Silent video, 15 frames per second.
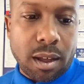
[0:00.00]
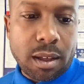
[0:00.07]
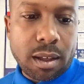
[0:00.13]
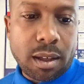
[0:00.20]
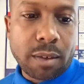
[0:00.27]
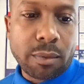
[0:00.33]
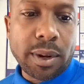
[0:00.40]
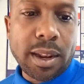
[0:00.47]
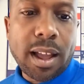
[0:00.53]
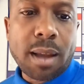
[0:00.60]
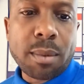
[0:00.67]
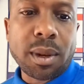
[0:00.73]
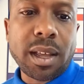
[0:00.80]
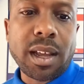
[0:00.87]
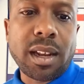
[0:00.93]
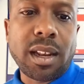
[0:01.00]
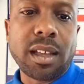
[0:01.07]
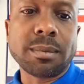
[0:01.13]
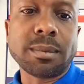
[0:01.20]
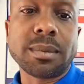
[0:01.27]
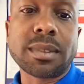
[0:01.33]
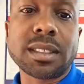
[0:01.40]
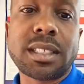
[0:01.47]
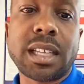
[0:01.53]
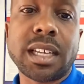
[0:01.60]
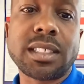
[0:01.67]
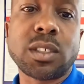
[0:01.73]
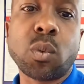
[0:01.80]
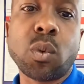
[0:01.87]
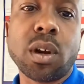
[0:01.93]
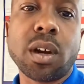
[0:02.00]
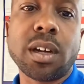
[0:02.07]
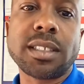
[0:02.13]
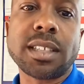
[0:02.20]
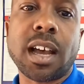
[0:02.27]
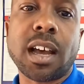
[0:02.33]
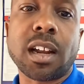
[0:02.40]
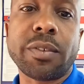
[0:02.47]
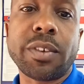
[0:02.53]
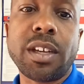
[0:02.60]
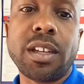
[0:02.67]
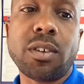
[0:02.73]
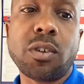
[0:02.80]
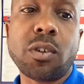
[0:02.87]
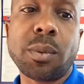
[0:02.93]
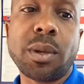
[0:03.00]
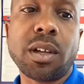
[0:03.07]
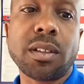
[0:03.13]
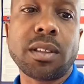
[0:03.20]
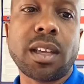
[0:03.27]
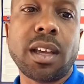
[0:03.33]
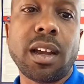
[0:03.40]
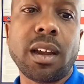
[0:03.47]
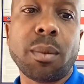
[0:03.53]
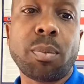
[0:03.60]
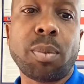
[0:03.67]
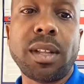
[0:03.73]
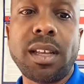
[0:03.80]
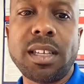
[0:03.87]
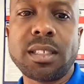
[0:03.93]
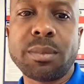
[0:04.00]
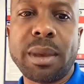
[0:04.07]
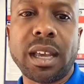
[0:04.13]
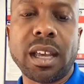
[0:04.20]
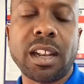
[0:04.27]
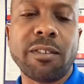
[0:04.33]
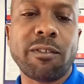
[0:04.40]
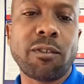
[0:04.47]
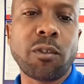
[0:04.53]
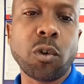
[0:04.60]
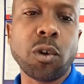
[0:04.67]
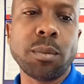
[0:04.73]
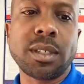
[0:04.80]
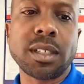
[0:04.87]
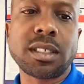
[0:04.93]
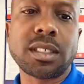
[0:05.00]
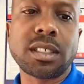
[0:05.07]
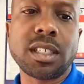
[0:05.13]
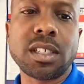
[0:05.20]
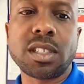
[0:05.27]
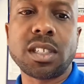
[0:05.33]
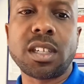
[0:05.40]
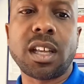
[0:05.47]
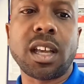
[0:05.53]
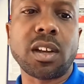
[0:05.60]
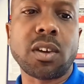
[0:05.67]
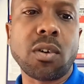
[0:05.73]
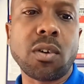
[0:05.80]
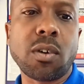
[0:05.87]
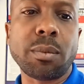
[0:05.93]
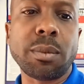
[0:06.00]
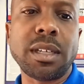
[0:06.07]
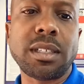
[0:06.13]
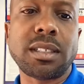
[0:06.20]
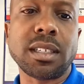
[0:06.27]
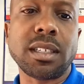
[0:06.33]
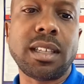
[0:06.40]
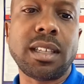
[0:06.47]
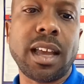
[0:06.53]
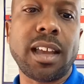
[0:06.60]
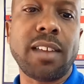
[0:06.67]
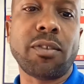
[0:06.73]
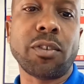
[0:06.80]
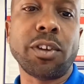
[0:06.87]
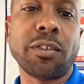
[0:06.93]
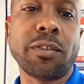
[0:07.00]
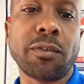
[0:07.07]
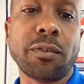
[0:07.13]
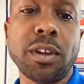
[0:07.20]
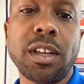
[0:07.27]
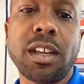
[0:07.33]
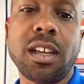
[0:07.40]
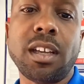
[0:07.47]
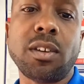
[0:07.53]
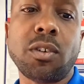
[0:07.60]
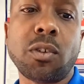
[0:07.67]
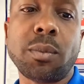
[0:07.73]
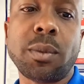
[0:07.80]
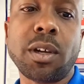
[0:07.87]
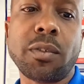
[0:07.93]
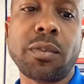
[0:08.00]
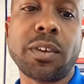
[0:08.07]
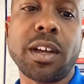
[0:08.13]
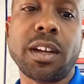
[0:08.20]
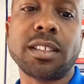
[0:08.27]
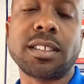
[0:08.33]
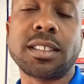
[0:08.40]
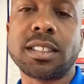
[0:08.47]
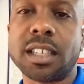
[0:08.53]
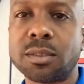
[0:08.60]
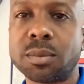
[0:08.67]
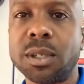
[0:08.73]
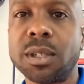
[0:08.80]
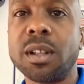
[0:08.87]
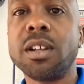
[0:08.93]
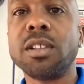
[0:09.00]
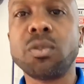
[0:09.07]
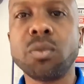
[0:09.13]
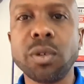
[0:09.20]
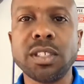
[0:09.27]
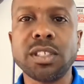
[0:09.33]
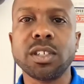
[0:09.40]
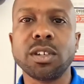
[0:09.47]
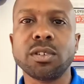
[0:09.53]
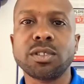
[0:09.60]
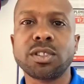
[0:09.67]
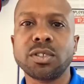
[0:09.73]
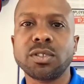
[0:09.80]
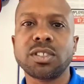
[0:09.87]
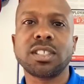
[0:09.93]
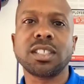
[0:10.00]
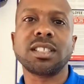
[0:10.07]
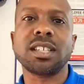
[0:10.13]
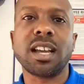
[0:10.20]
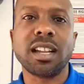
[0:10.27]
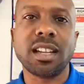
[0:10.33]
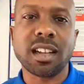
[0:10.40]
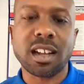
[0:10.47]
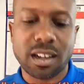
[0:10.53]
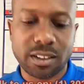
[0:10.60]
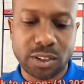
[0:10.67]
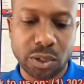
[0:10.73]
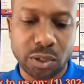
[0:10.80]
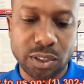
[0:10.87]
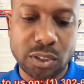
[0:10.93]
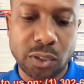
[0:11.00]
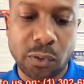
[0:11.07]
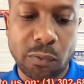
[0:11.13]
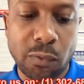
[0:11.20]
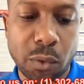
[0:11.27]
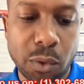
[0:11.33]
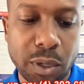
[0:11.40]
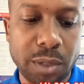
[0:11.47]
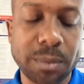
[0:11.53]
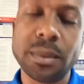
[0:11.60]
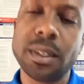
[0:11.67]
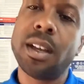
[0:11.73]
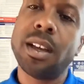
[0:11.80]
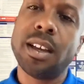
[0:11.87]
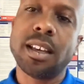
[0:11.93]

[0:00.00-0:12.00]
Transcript: Uh, Reliable Aid Inc. takes the worries out of in home health care. Please make an informed decision and call me today for your free in home health care assessment. 302 689 3240.